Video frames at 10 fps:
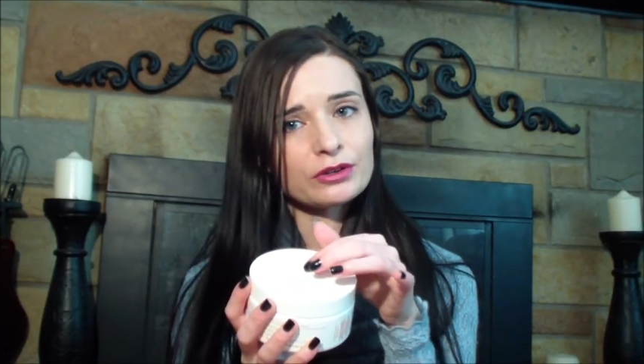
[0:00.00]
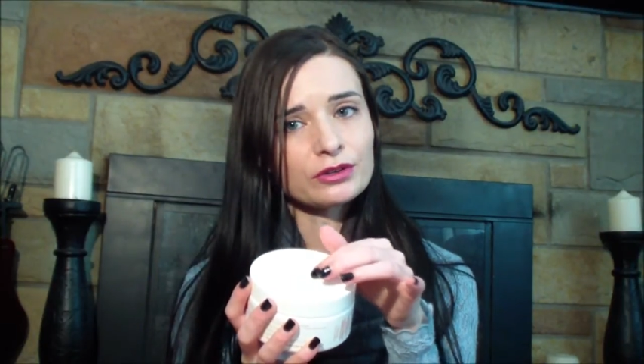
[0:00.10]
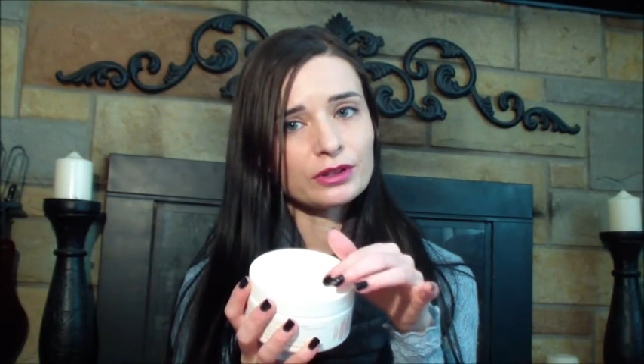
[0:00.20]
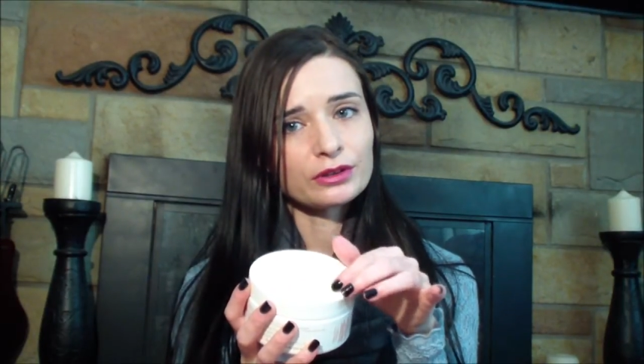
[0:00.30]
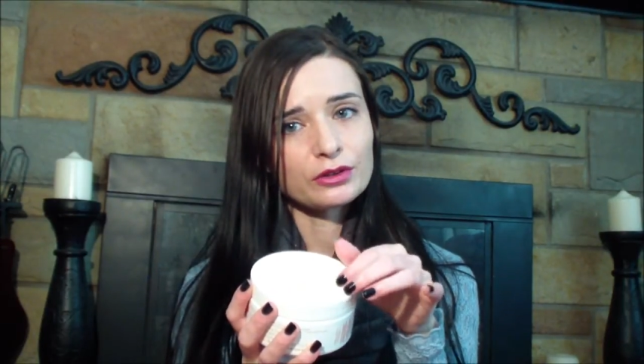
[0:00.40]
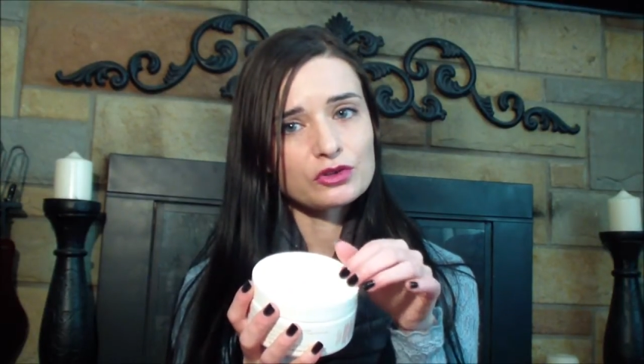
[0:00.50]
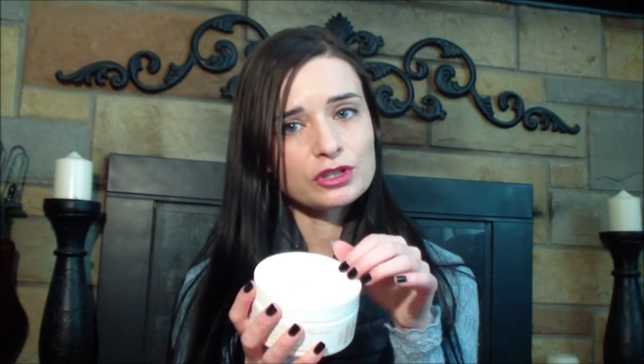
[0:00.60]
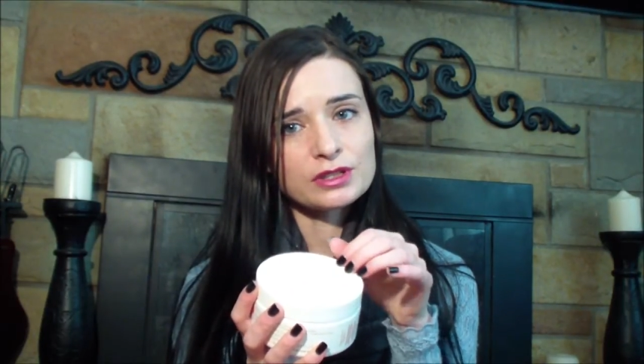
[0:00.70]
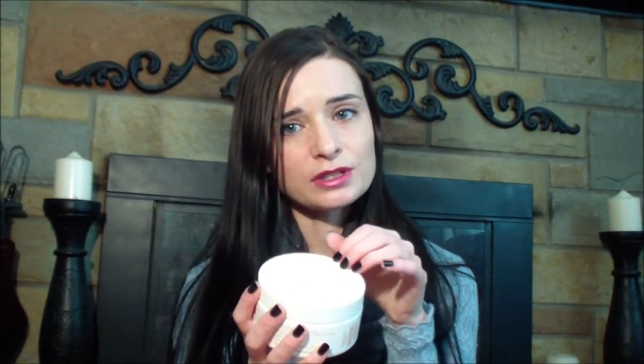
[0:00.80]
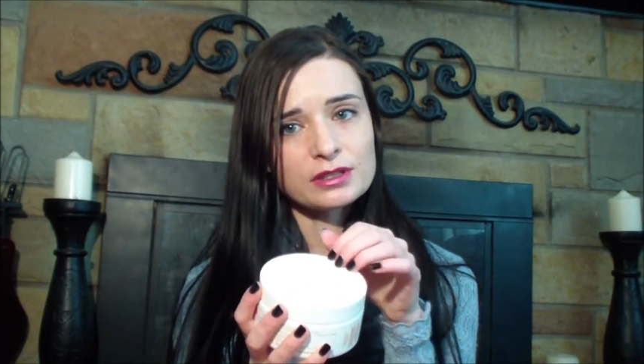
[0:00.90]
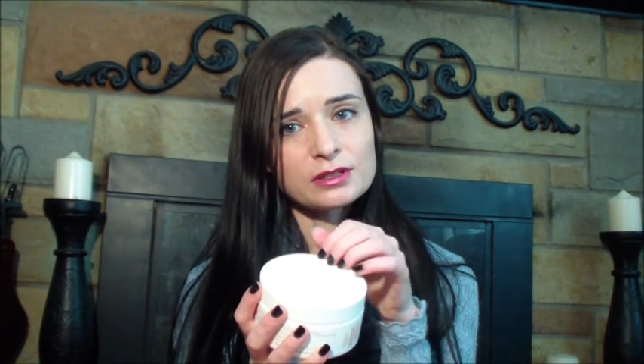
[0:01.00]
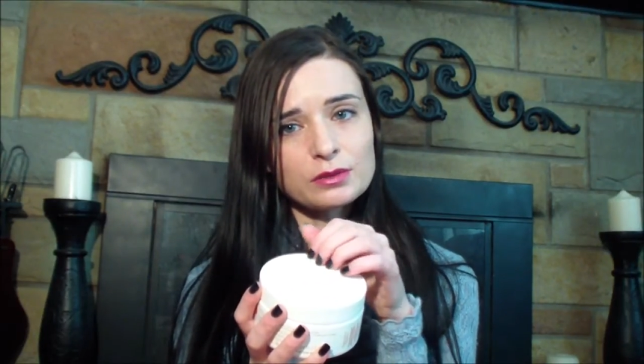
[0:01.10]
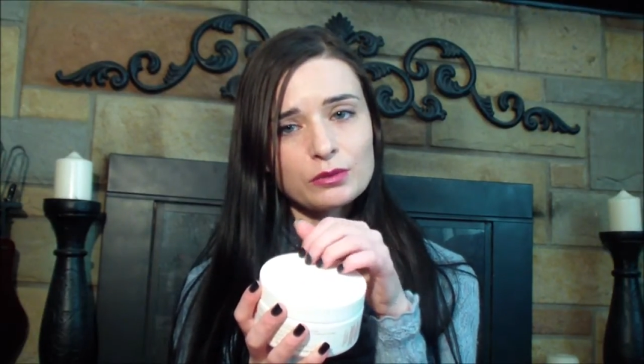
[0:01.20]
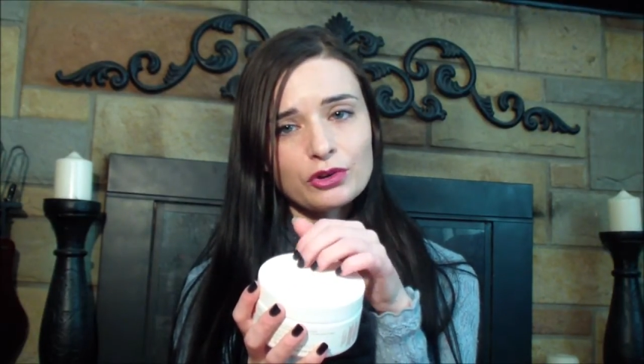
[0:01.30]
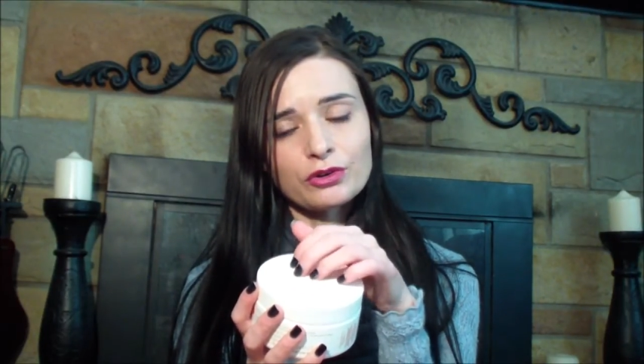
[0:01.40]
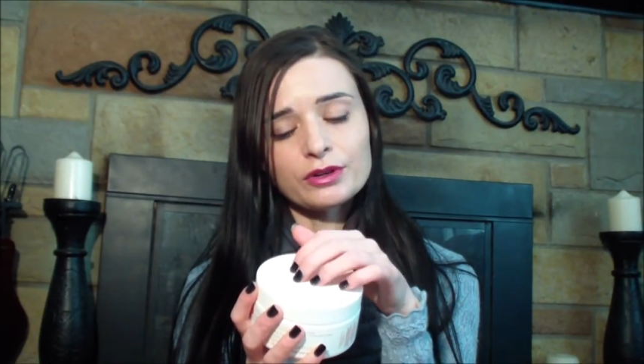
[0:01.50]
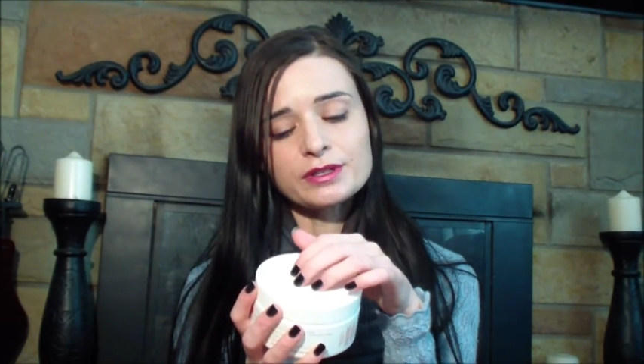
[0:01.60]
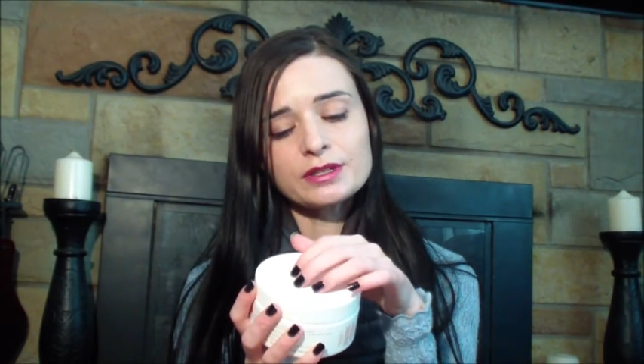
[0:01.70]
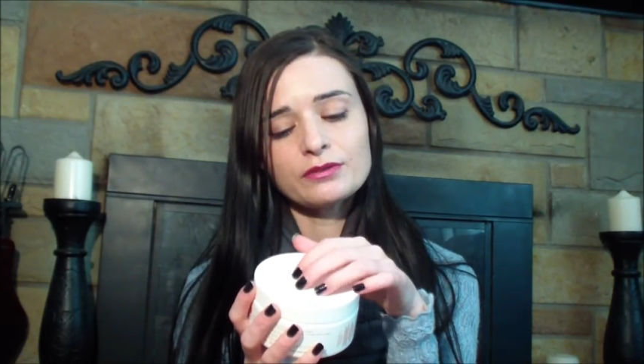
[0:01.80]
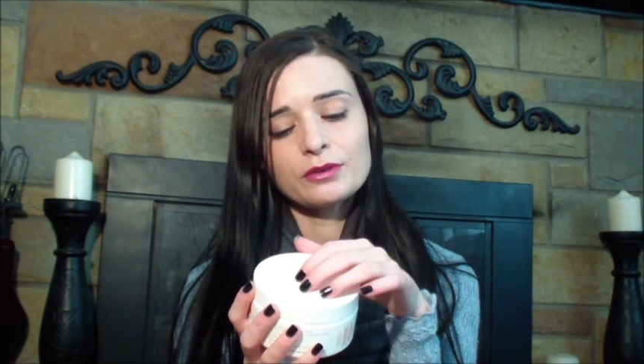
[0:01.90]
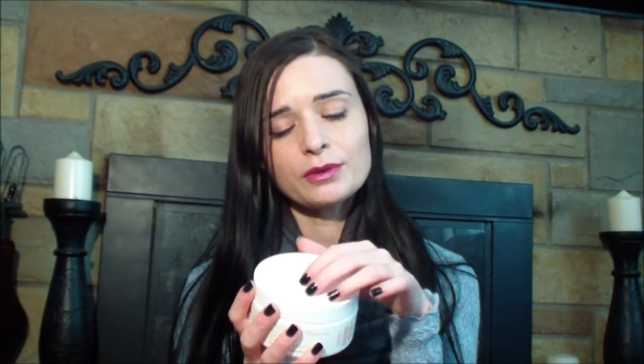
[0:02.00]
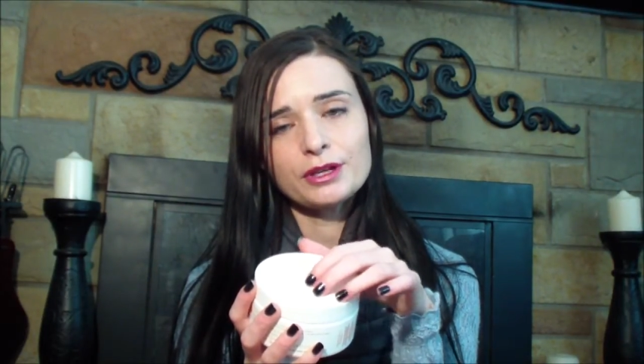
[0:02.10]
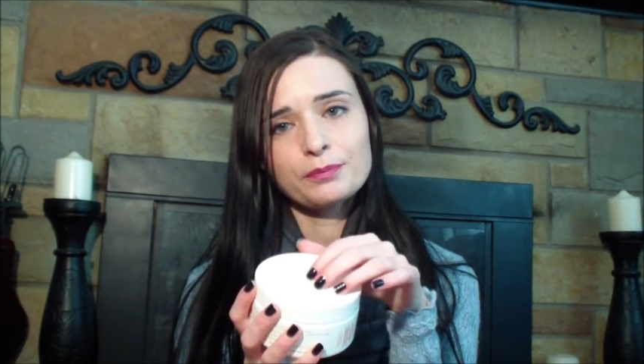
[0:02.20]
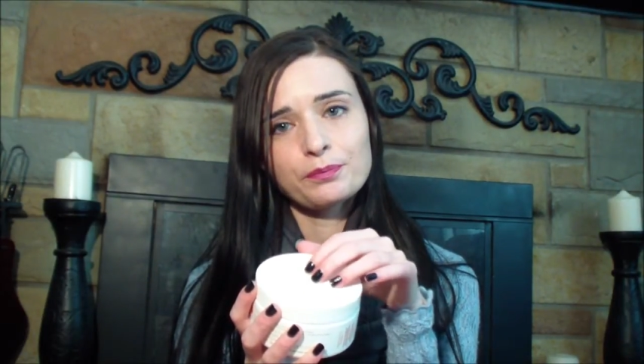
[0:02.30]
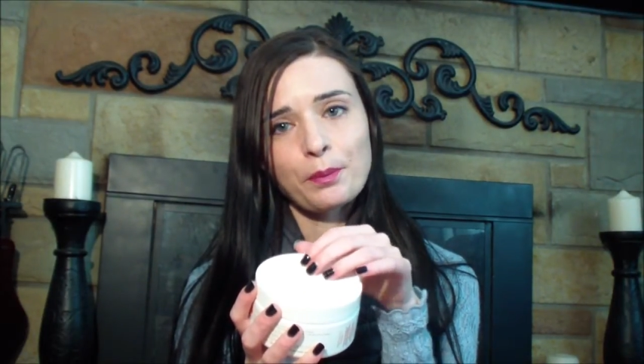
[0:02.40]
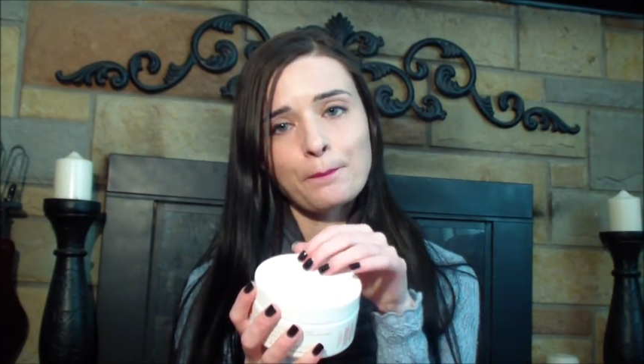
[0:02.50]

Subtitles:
and lotion tends to be more greasy for me.